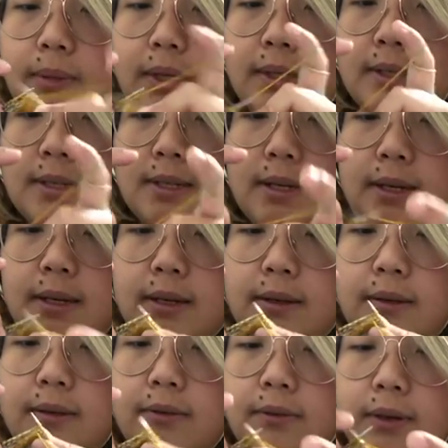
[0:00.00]
But
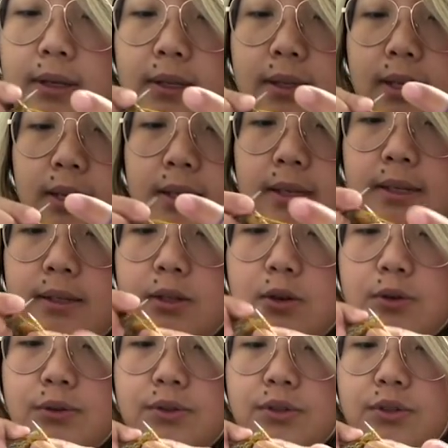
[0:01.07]
I find that it
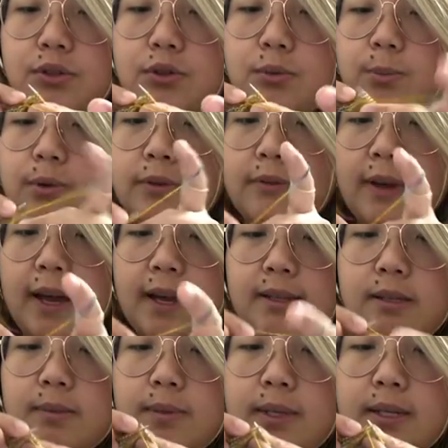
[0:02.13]
goes super
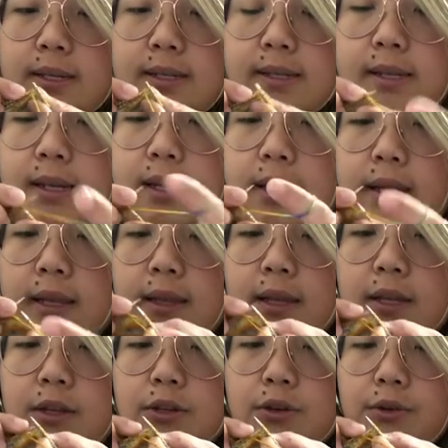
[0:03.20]
fast because
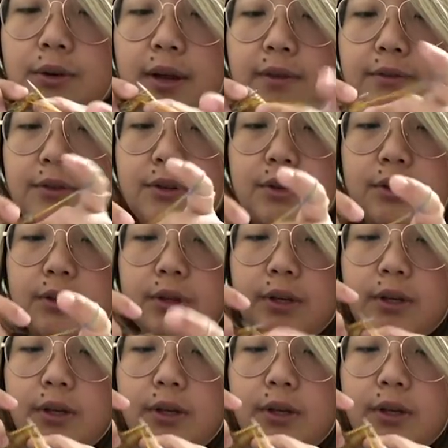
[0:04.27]
then you don't have to